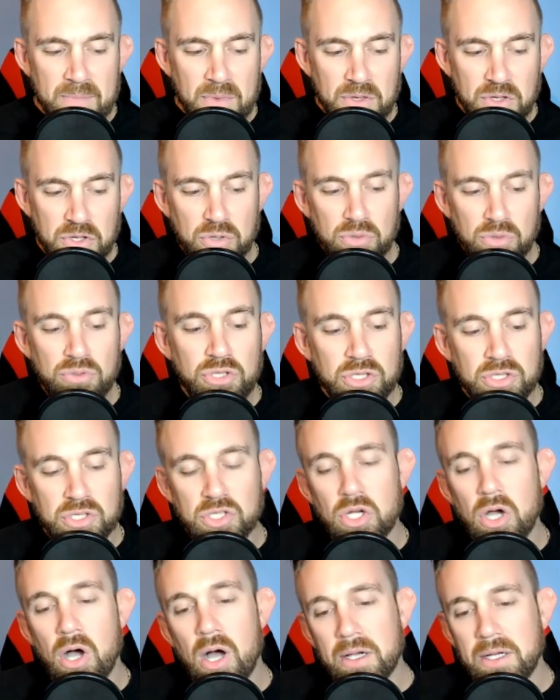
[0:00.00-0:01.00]
you just
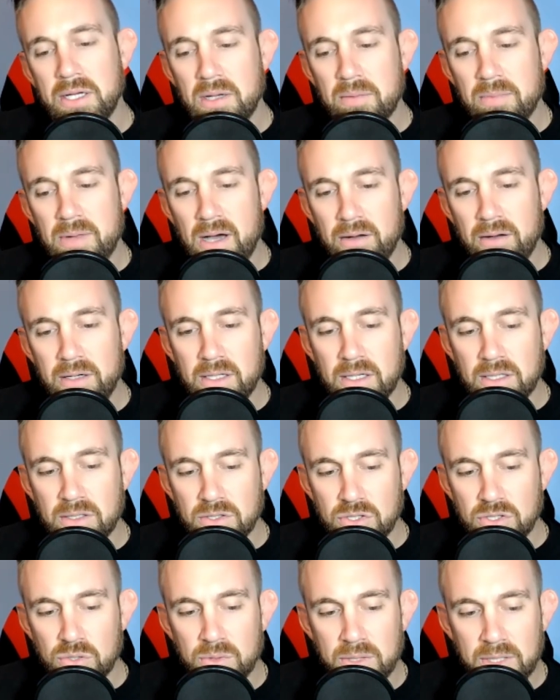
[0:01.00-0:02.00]
talking about it
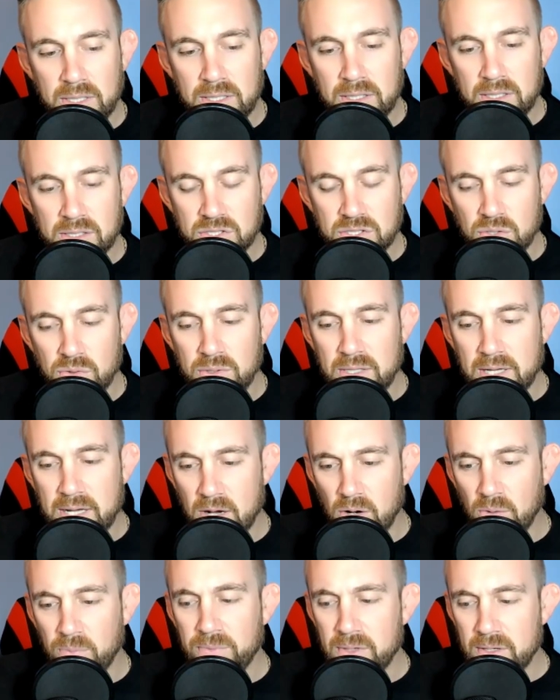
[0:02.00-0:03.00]
and doing it is going to
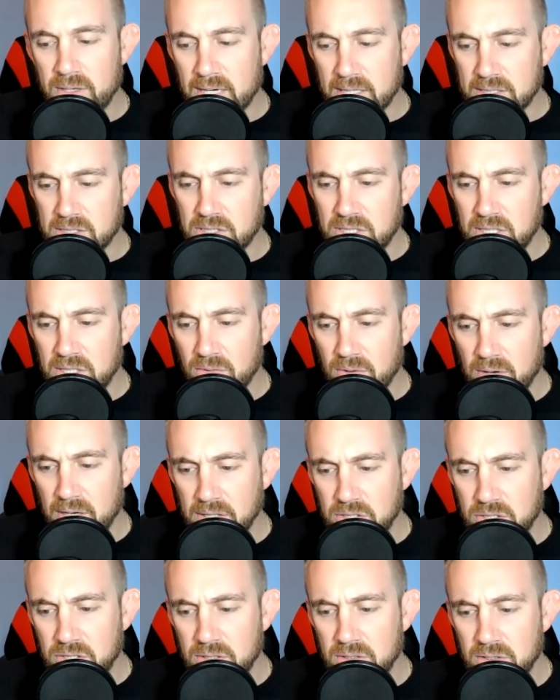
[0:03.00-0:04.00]
help the next
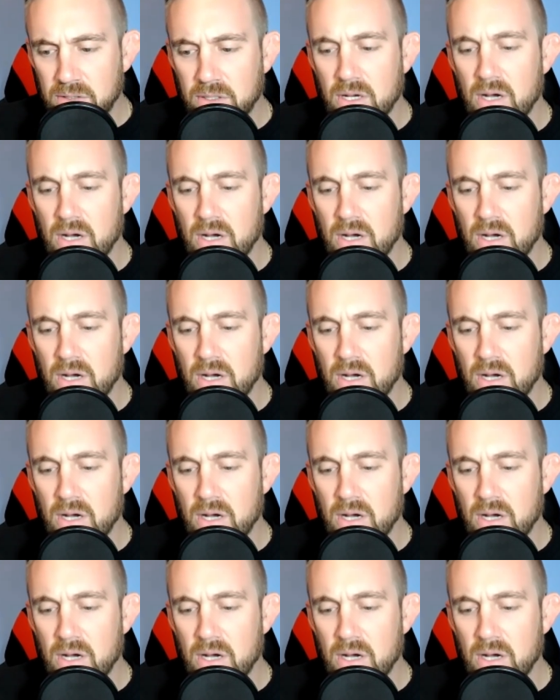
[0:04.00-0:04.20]
generation